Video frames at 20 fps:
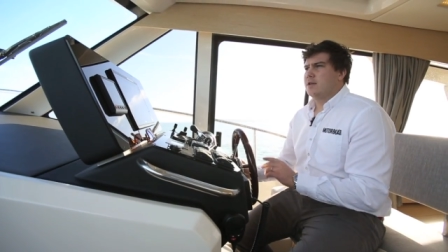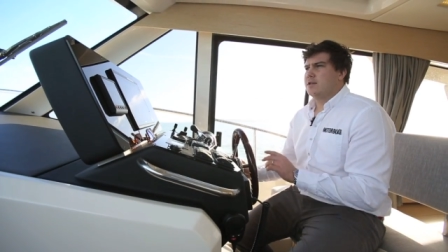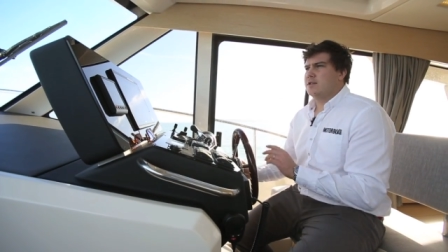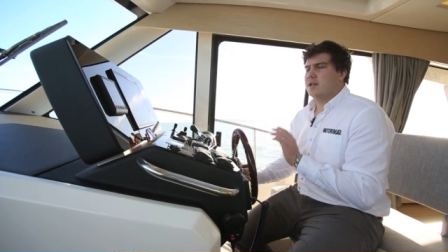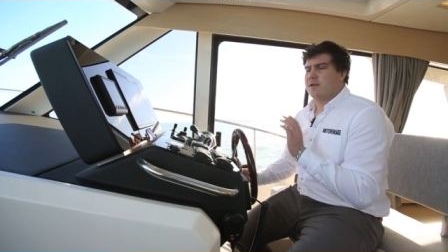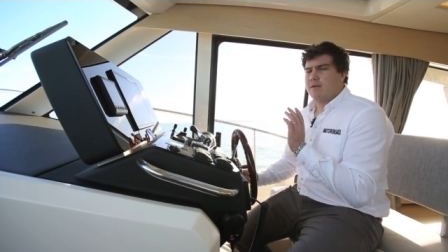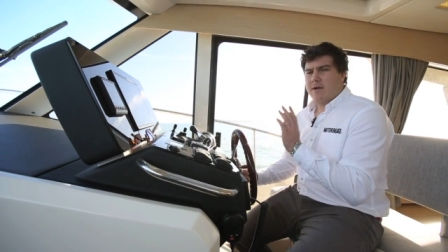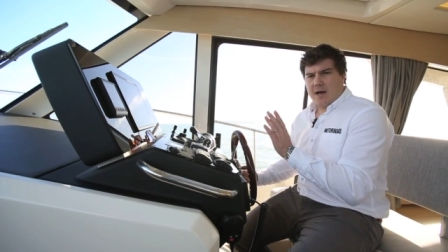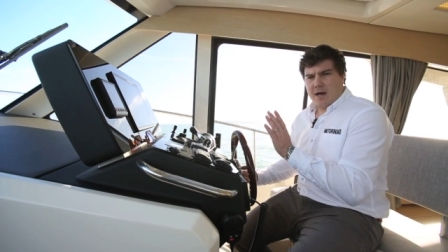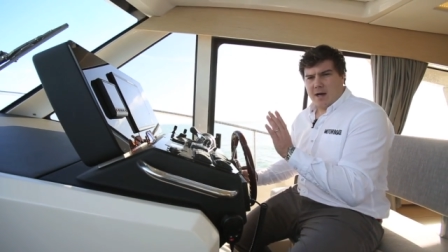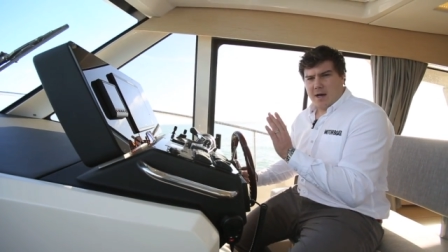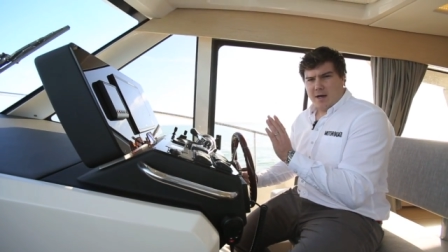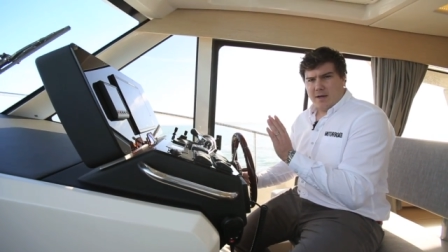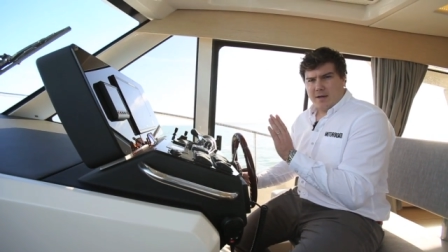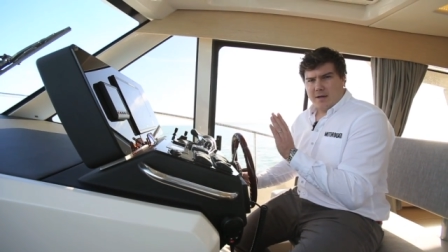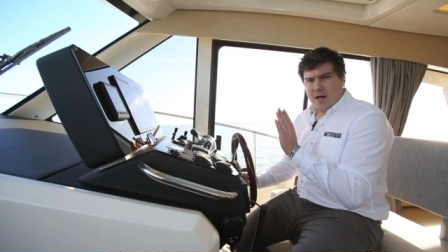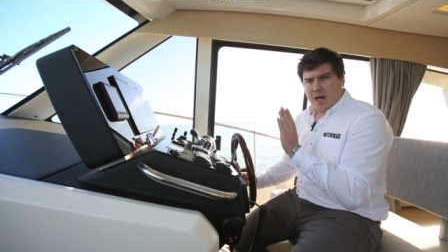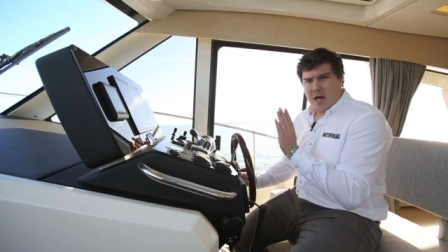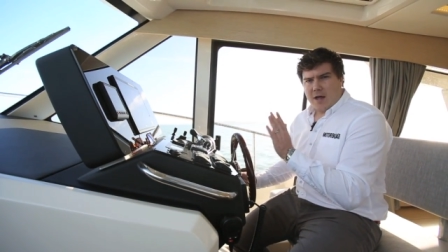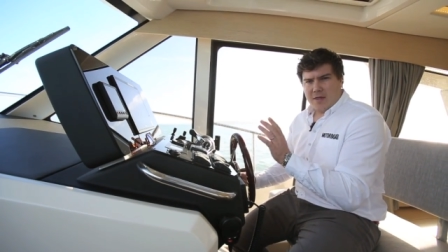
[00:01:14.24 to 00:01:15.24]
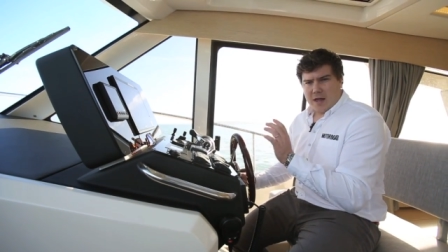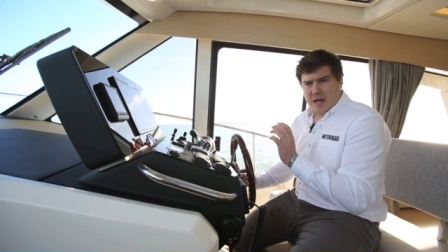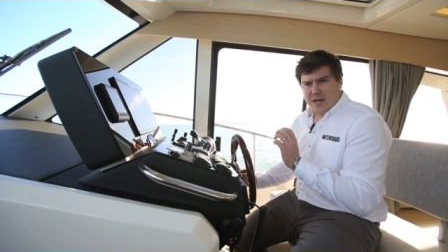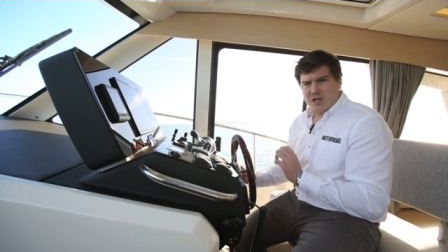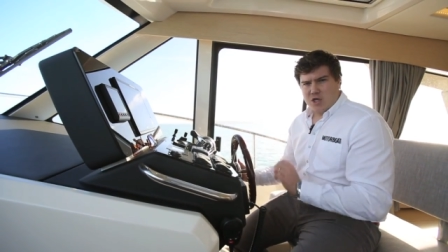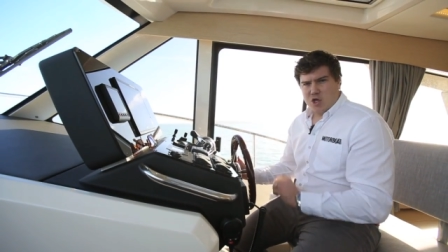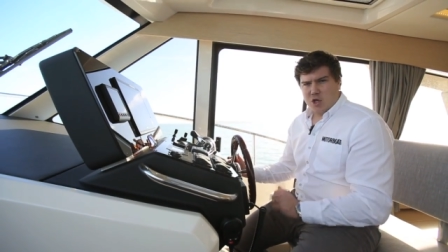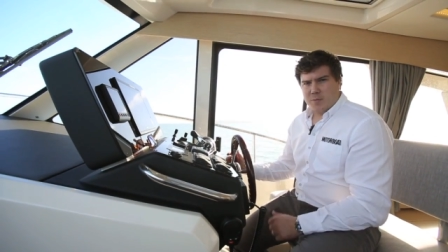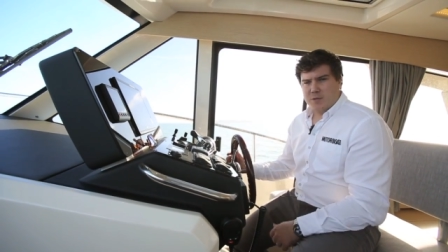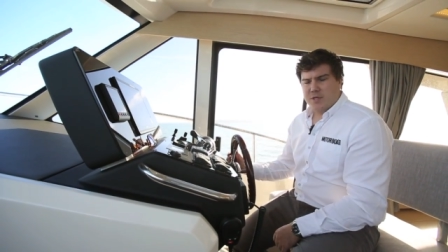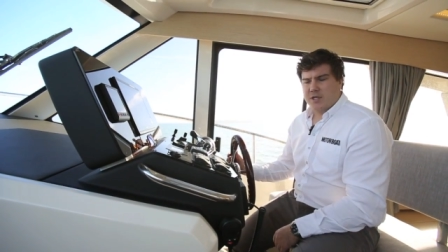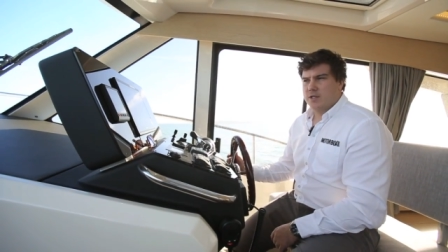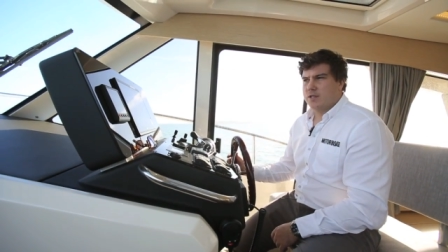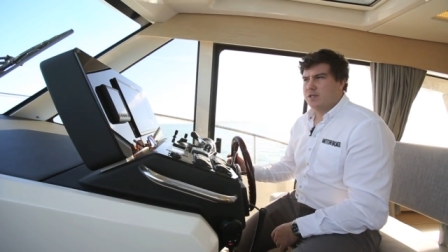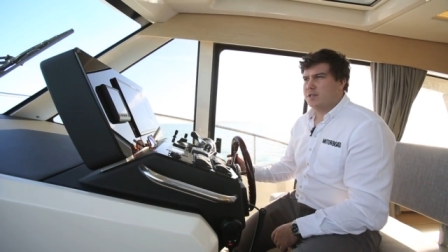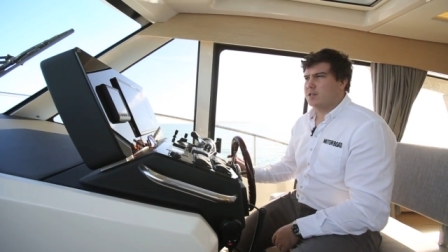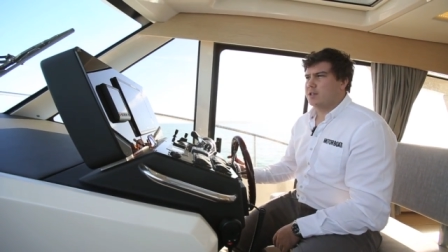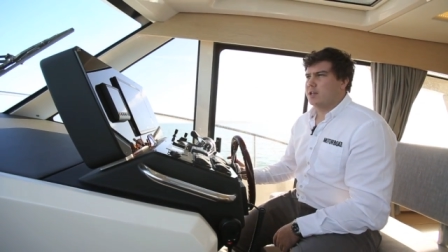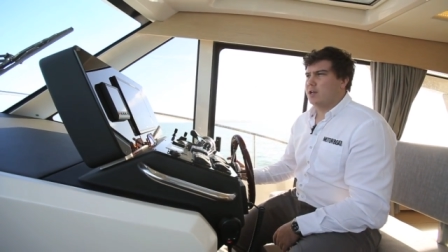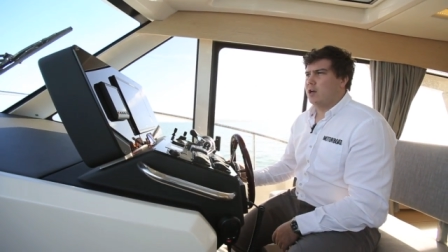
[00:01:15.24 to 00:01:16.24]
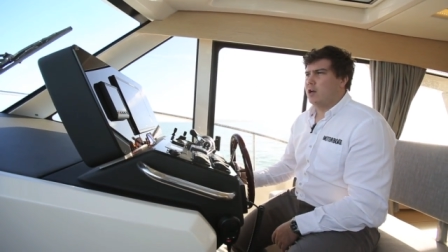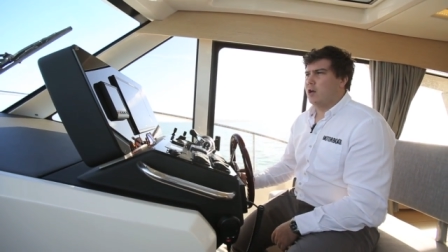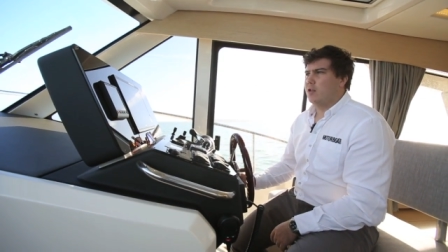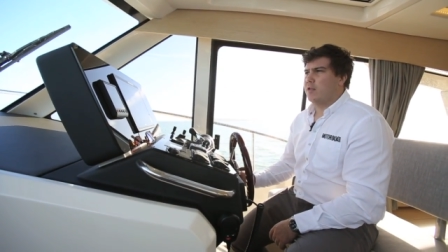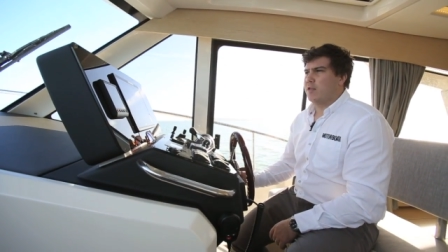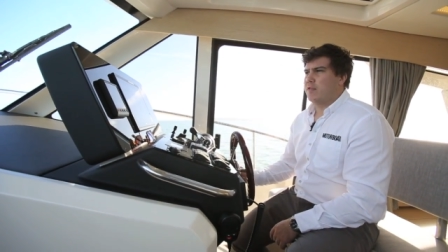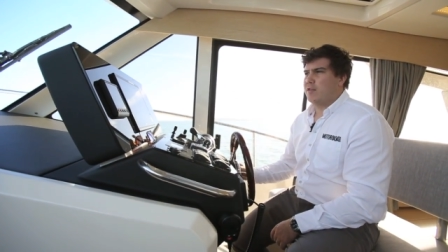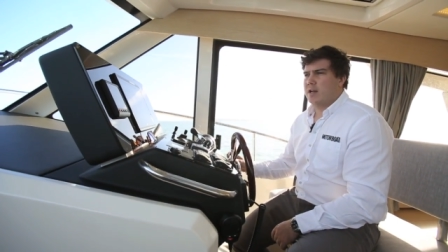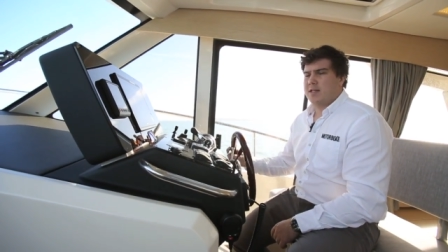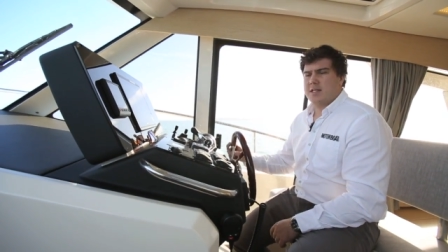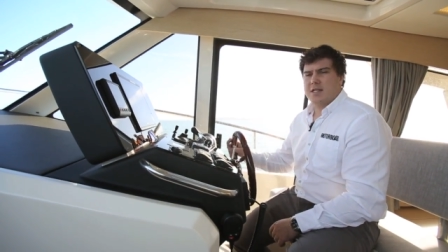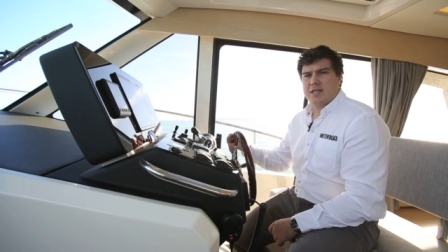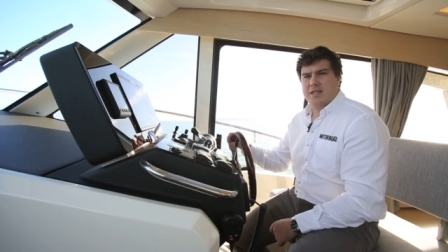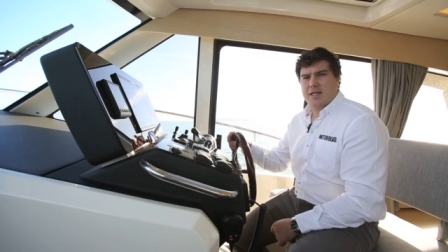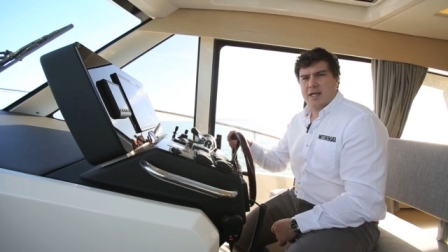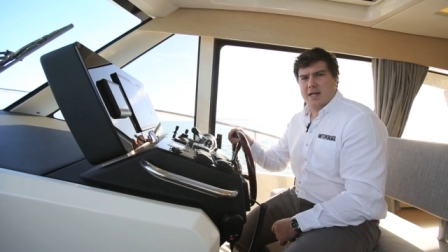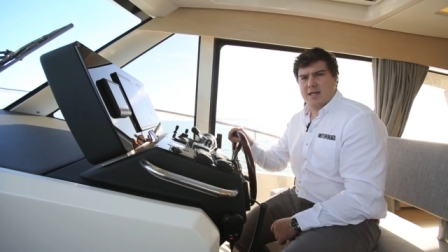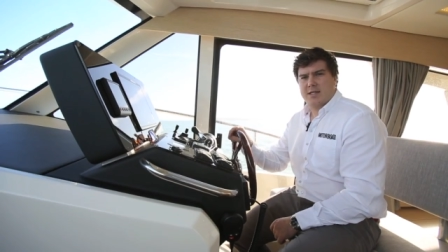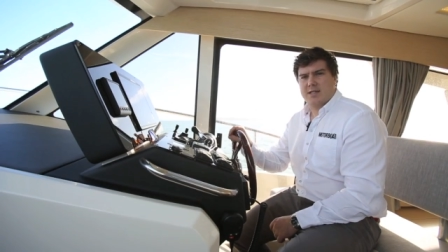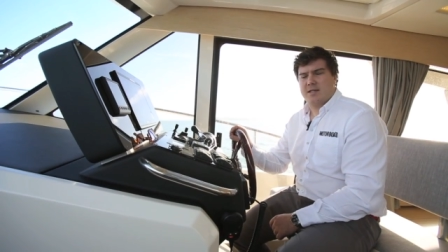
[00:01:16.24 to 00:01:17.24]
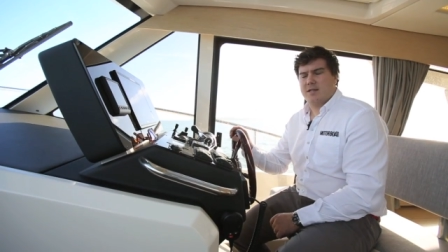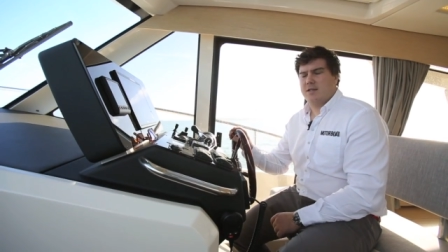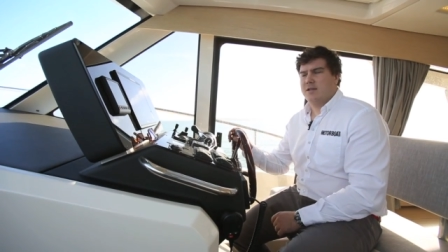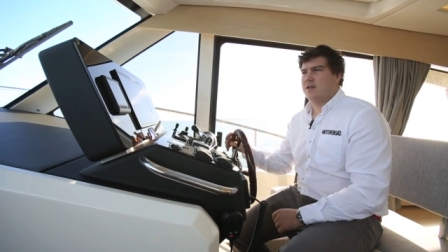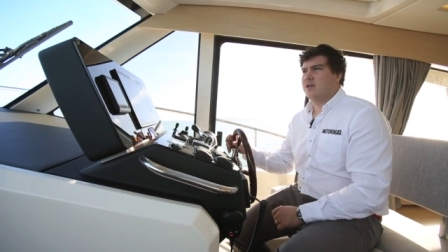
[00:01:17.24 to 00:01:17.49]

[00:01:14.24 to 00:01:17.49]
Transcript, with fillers: So there are other engine options on the thirty-six.